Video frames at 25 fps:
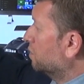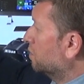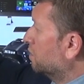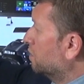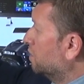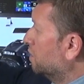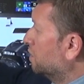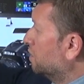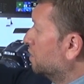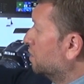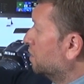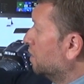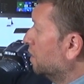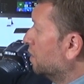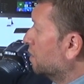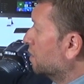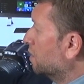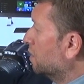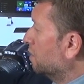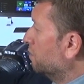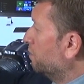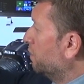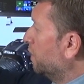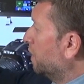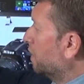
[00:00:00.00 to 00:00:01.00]
digital
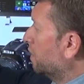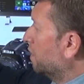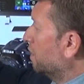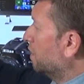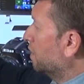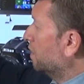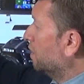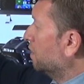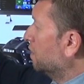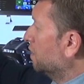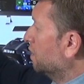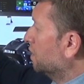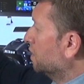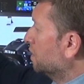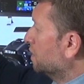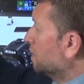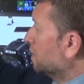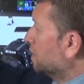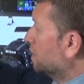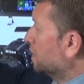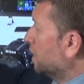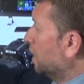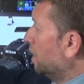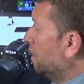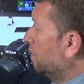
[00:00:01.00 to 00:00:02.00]
camera,
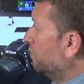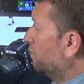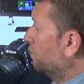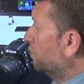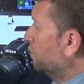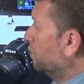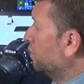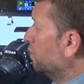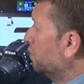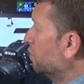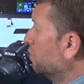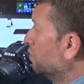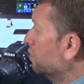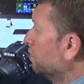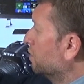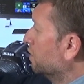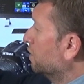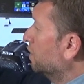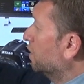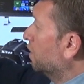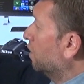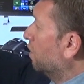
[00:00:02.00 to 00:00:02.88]
cell phone,